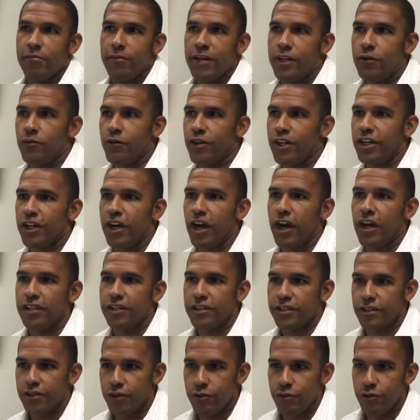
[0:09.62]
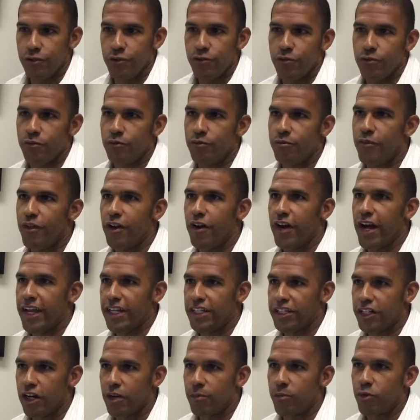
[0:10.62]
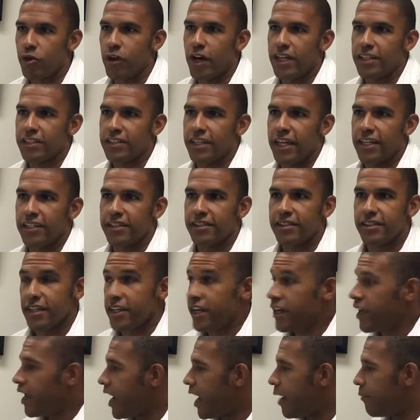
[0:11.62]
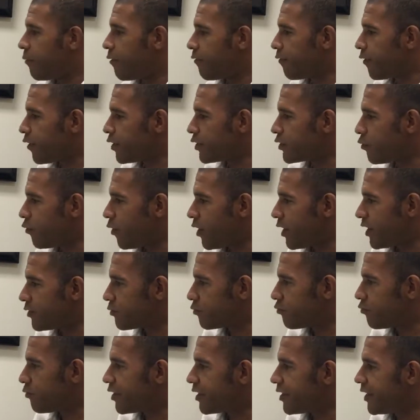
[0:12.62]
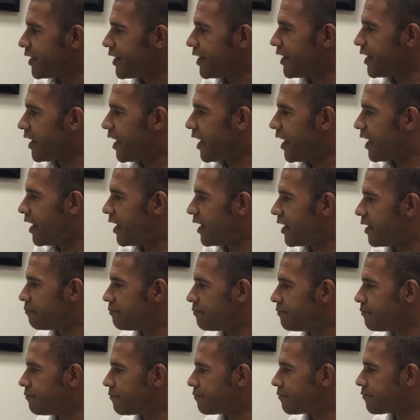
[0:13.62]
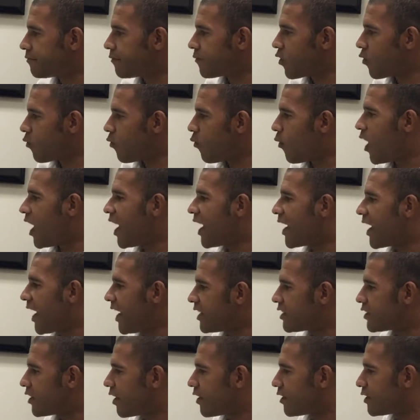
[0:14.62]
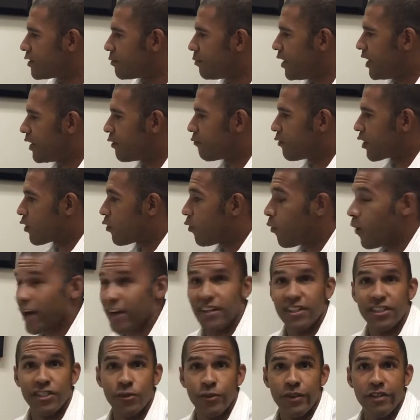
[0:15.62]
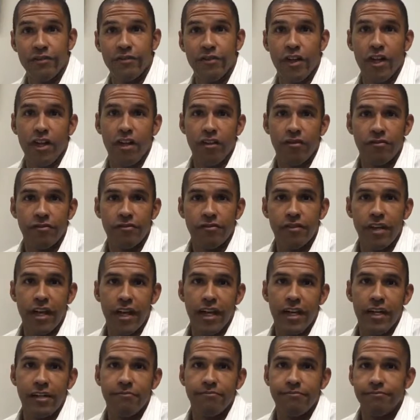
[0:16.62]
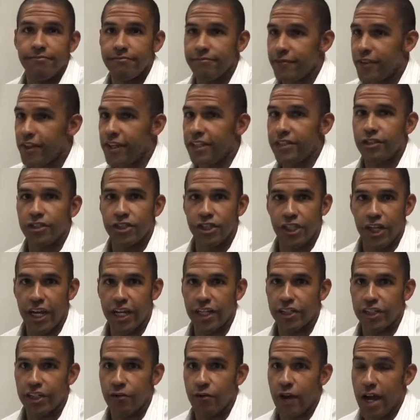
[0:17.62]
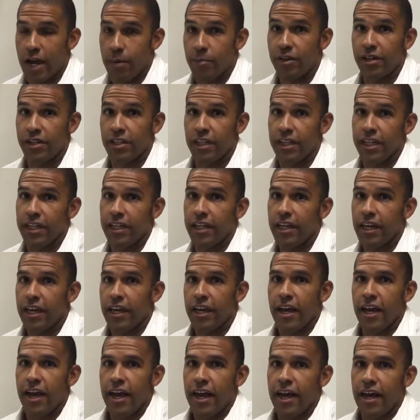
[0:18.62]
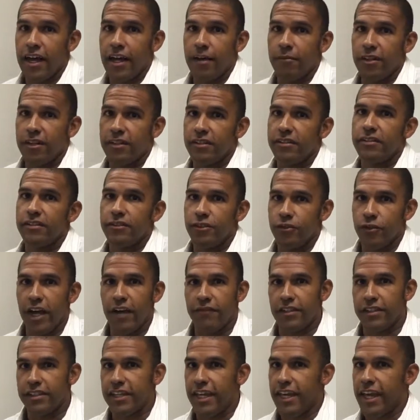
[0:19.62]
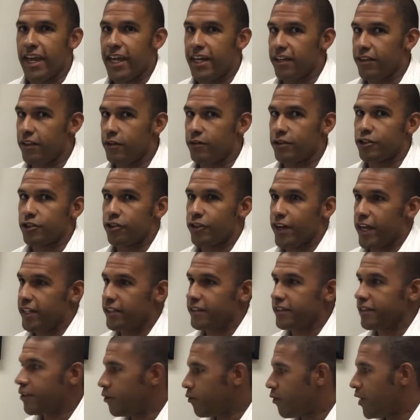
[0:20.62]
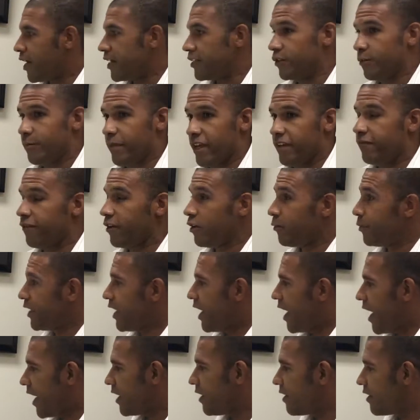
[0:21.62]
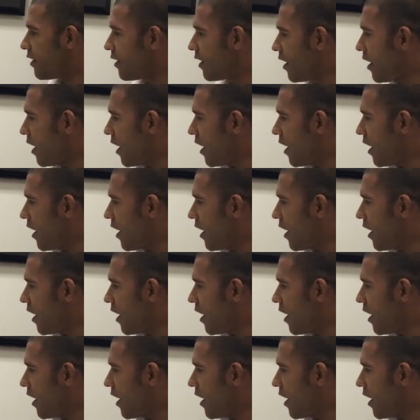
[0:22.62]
in regards to their HR process. The first one is really why HR is being required to evolve. Things are changing rapidly and you have to stay ahead of those trends, otherwise you may fall behind.